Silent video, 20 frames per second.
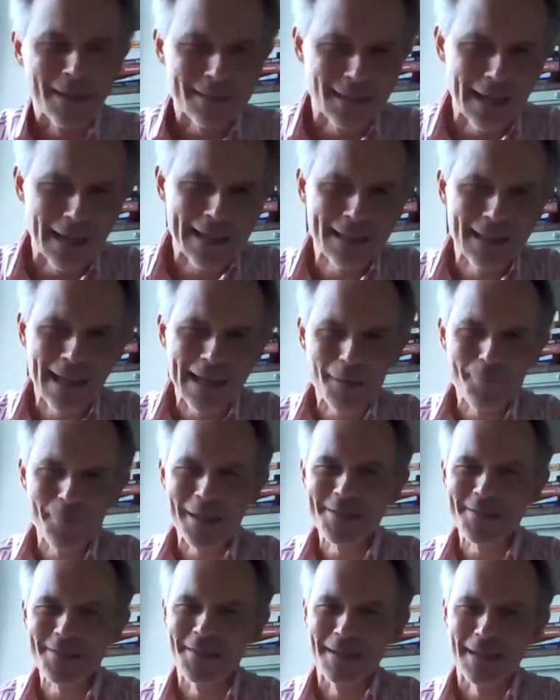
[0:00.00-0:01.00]
like, like I
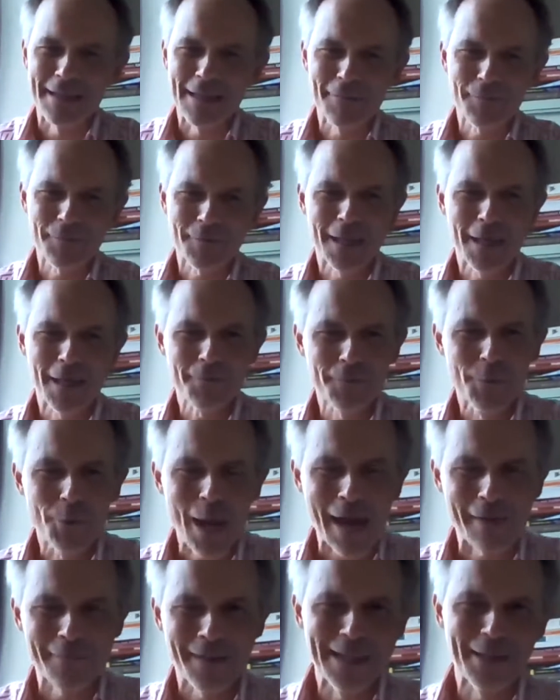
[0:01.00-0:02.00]
mentioned, if, if you
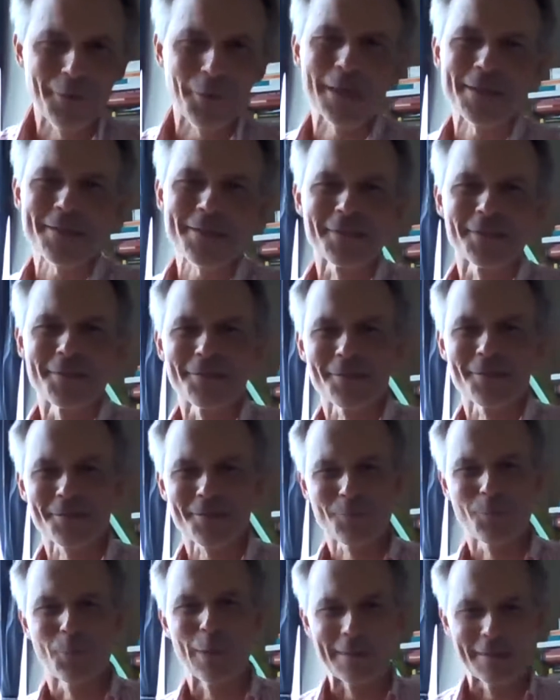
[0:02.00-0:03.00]
have any
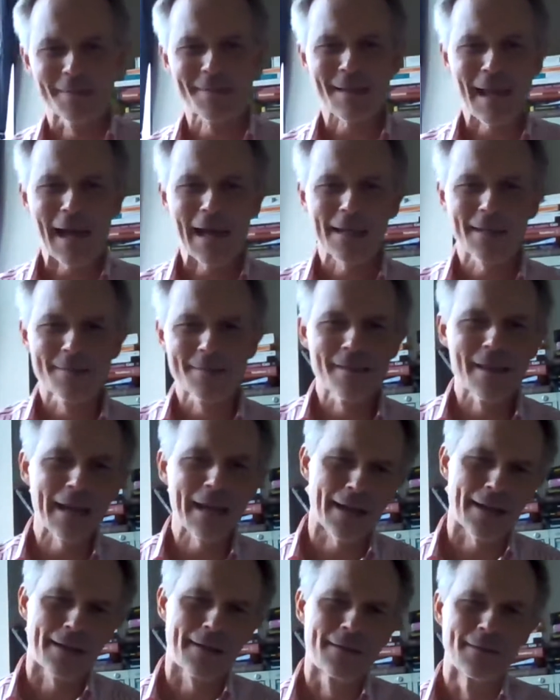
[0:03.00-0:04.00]
questions when the slide is
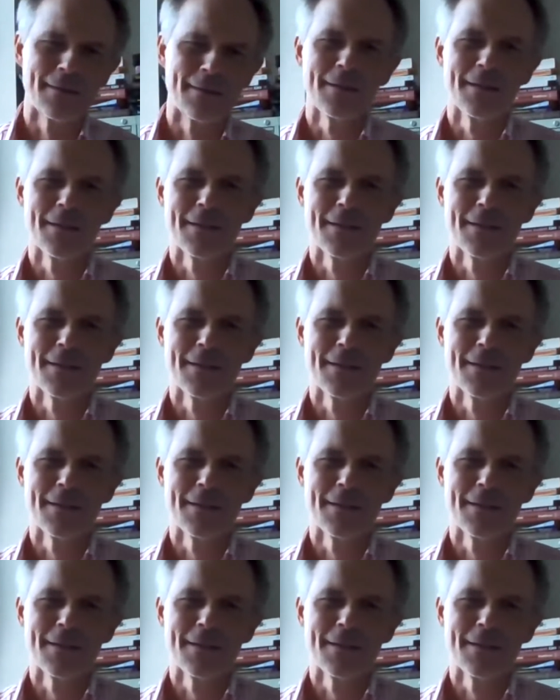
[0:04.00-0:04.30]
there,